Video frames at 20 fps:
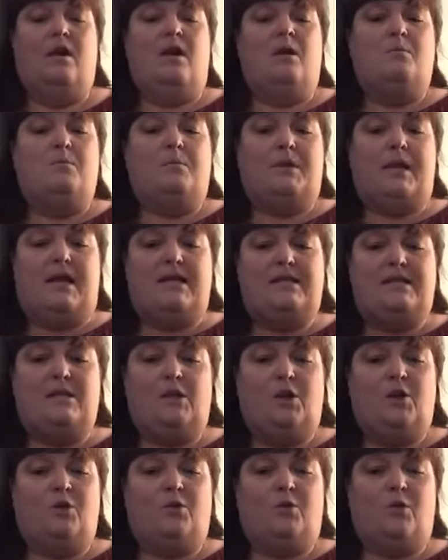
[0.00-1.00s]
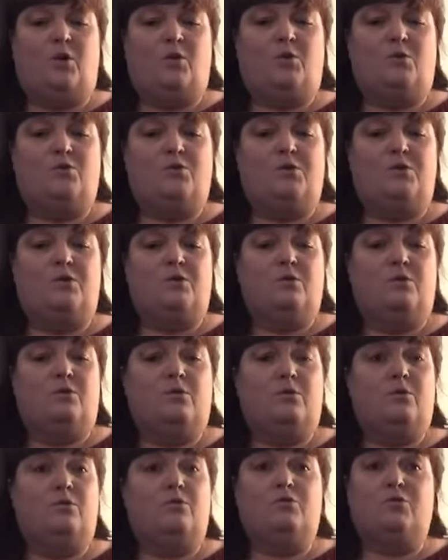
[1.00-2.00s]
Blessed are those
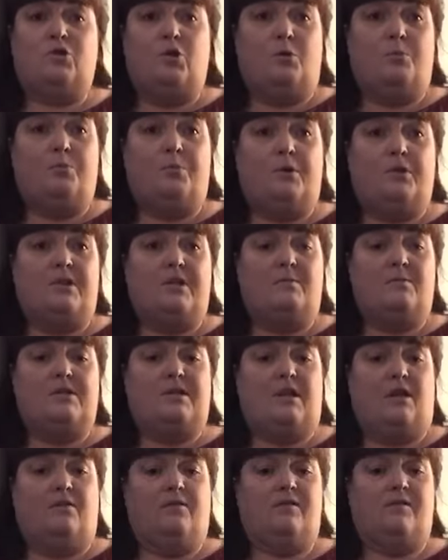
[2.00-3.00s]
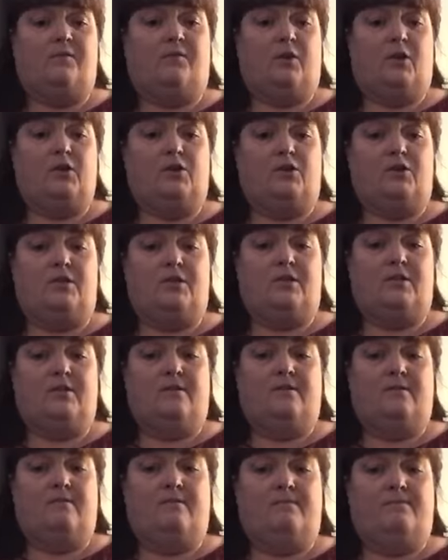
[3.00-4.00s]
who don't put themselves first,
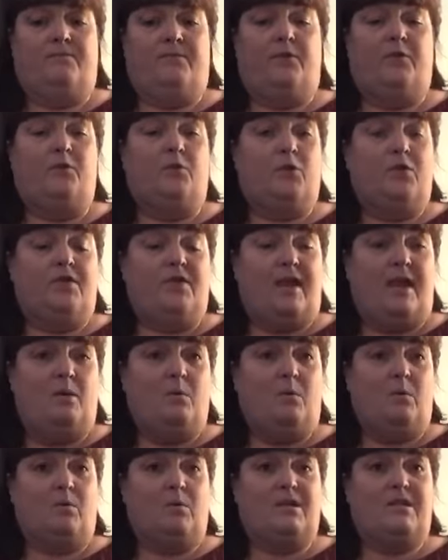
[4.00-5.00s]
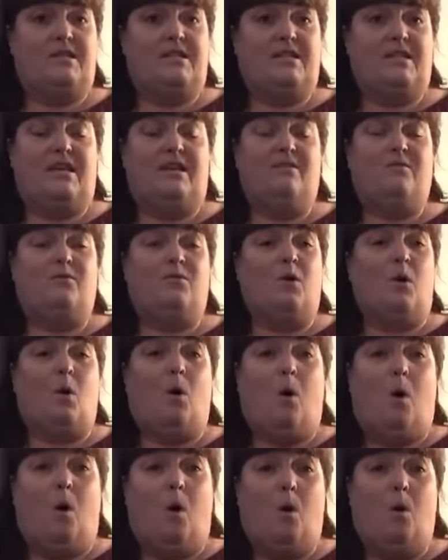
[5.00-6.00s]
for they will receive the
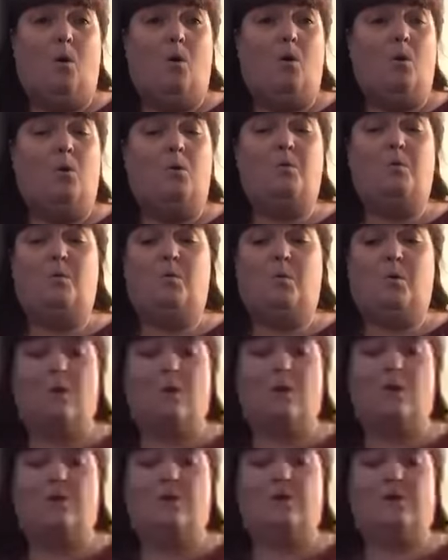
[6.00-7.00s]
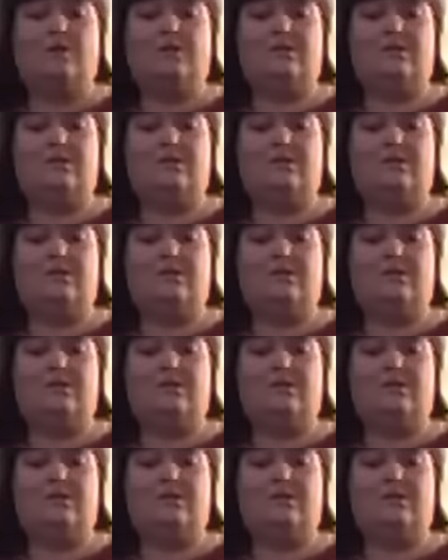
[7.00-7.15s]
whole world.